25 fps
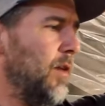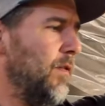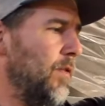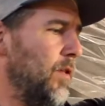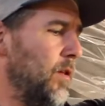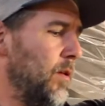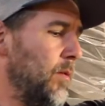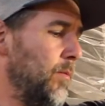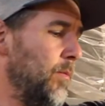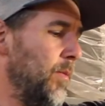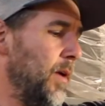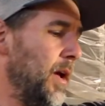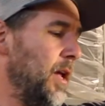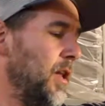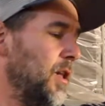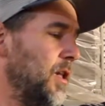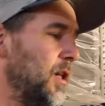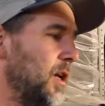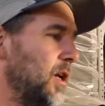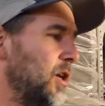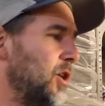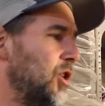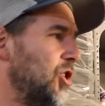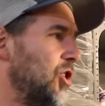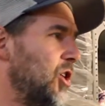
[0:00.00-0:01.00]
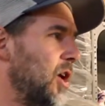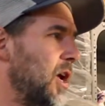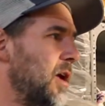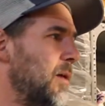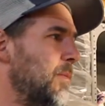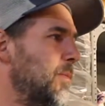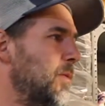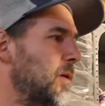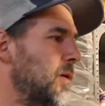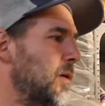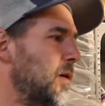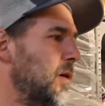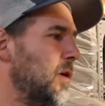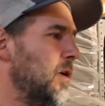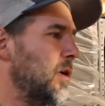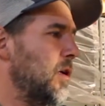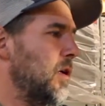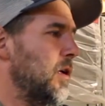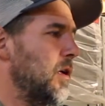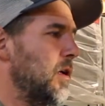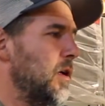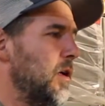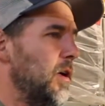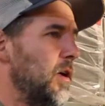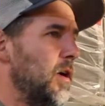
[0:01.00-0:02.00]
kind of the basic shape
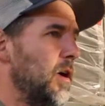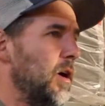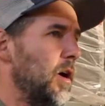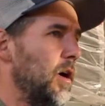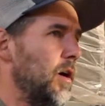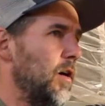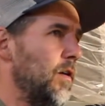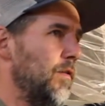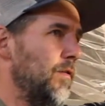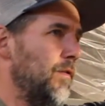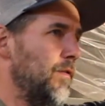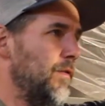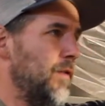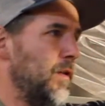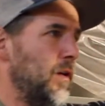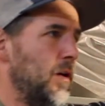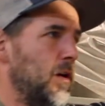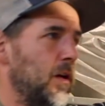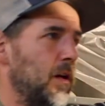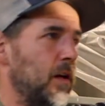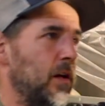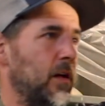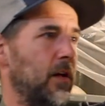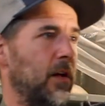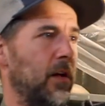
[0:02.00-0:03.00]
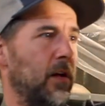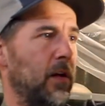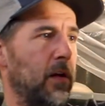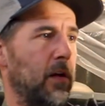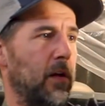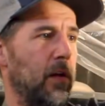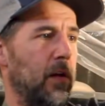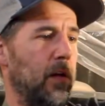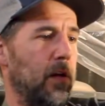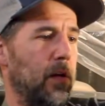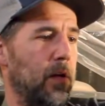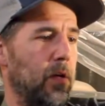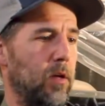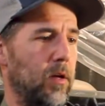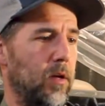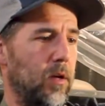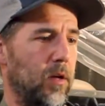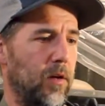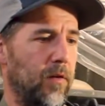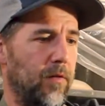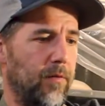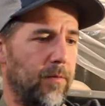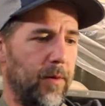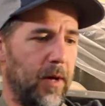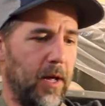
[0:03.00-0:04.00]
of
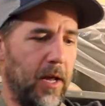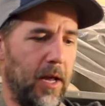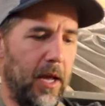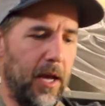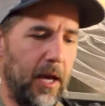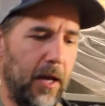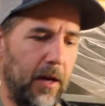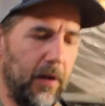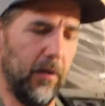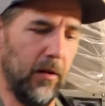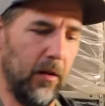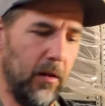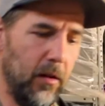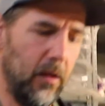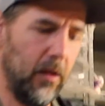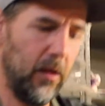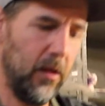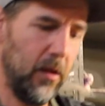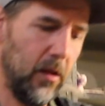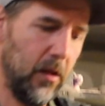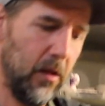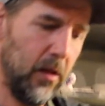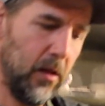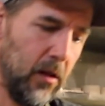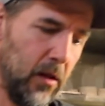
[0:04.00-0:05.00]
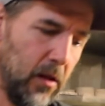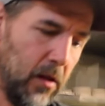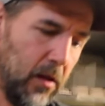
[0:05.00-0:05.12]
my handle,